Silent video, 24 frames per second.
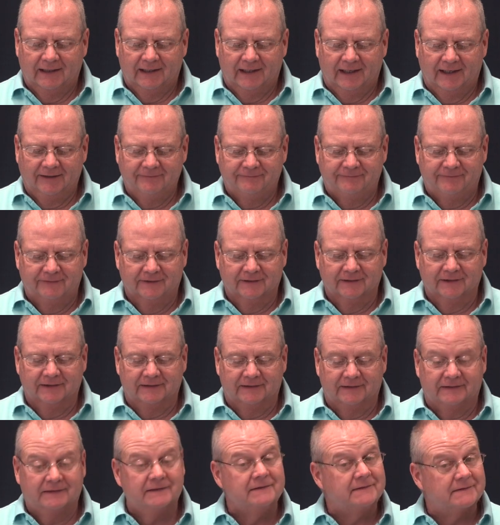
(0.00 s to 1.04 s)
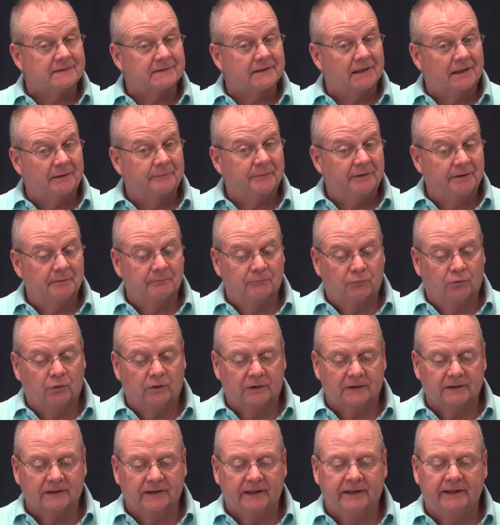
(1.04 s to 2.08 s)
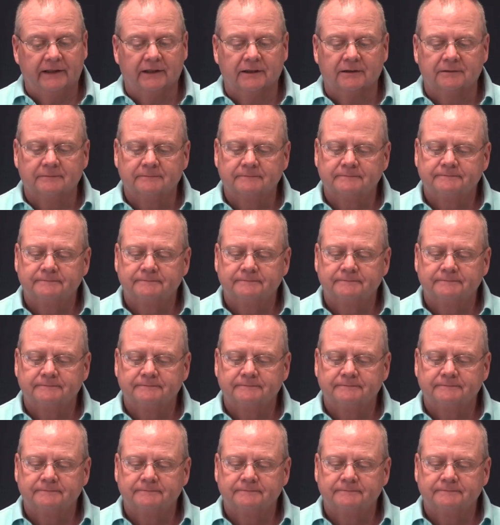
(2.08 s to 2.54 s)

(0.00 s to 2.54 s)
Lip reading: I feel like this is going to be important later.